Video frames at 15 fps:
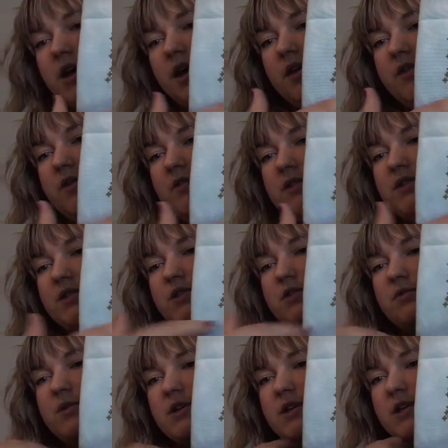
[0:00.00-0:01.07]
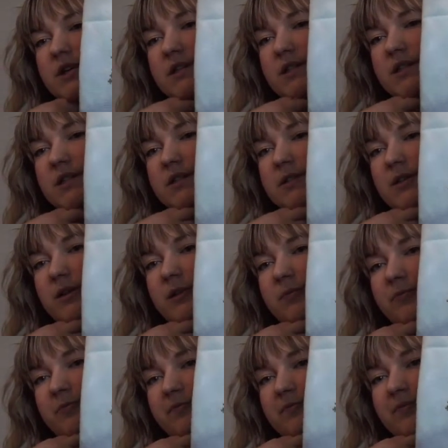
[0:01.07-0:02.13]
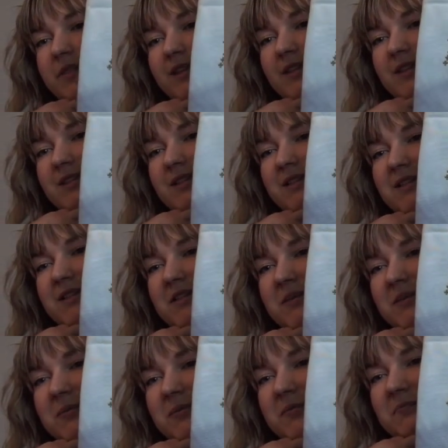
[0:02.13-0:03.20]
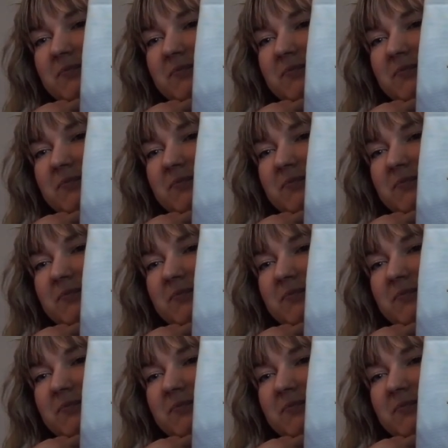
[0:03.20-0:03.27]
and then the snow that he sits on. So,